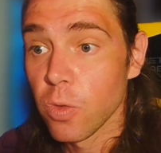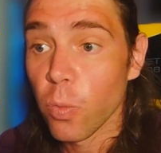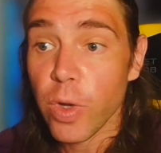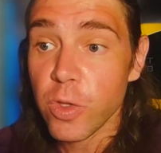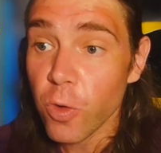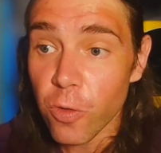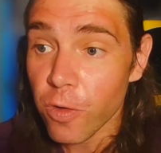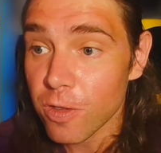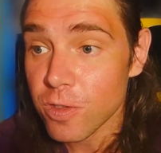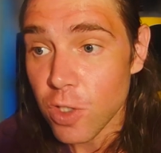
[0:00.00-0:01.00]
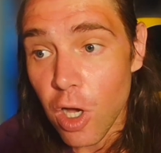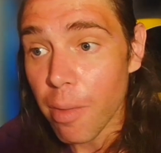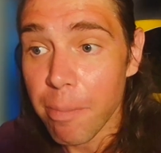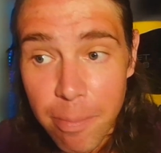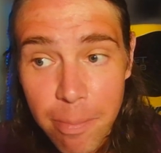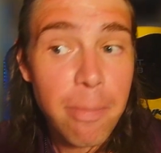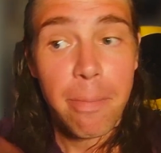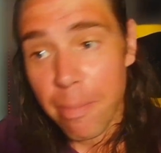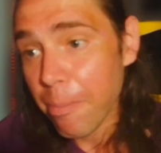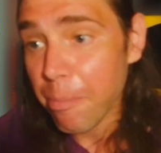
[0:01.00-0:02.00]
When you're on top,
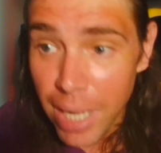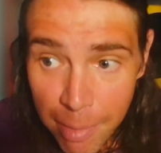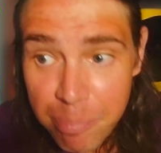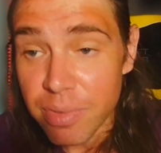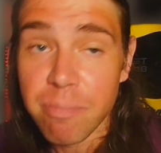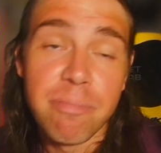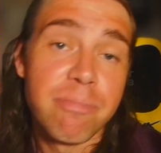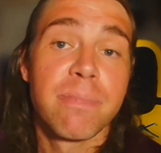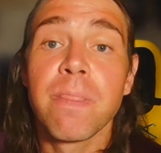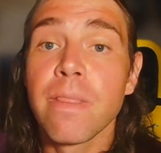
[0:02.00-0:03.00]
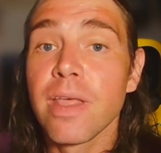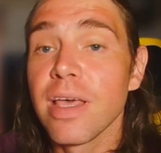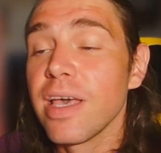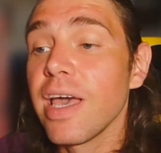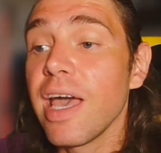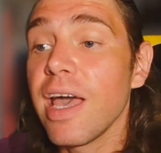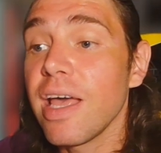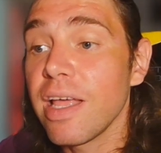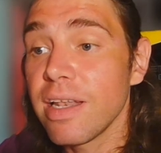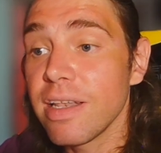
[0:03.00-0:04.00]
pumping,
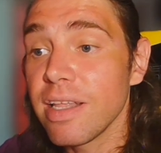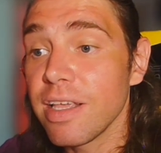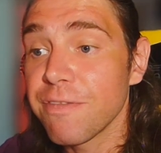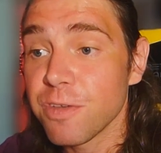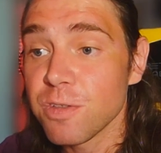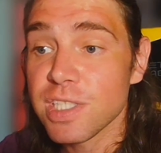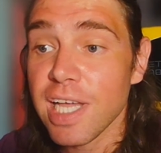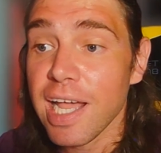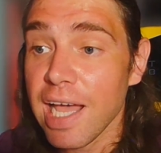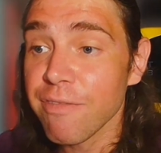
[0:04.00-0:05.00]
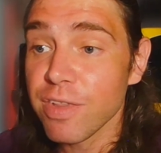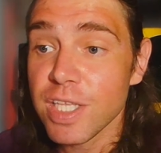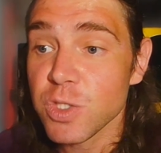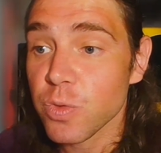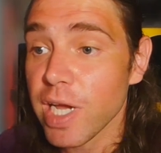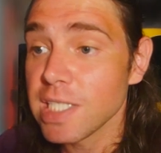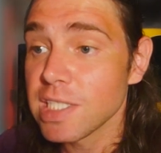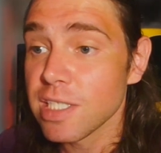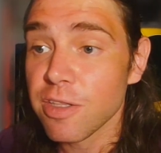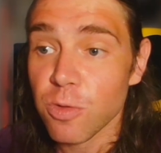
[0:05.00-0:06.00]
and if you start having these
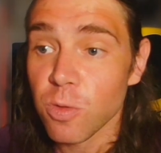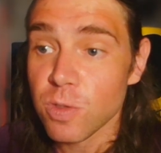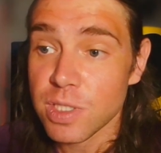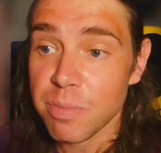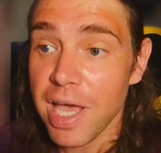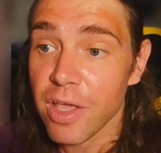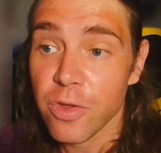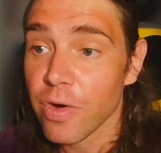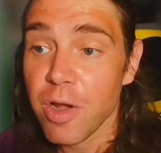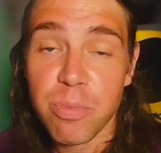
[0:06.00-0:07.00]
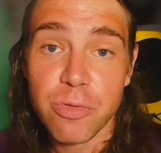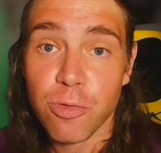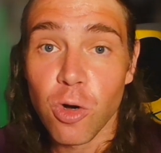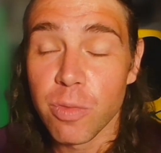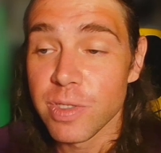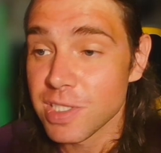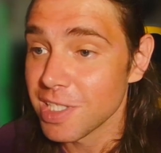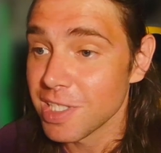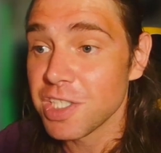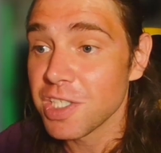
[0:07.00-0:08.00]
racing thoughts about your own performance,
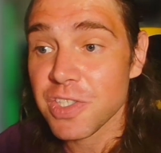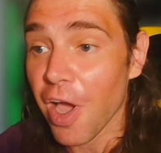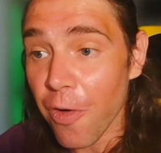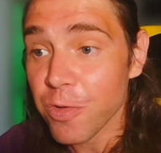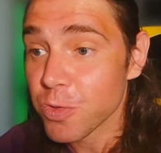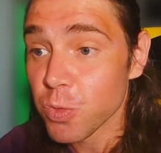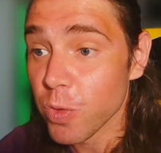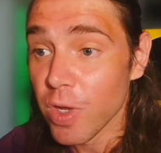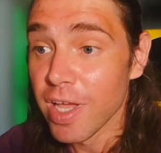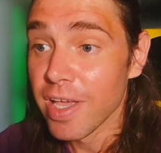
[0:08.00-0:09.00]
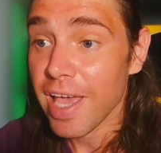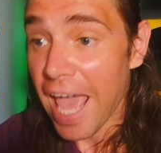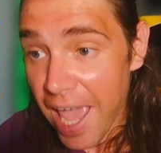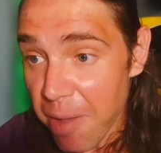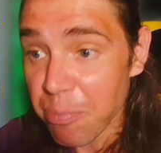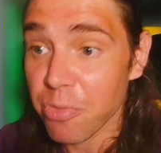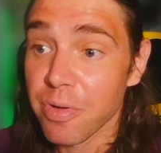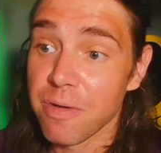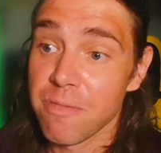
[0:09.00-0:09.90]
it's just going to hamper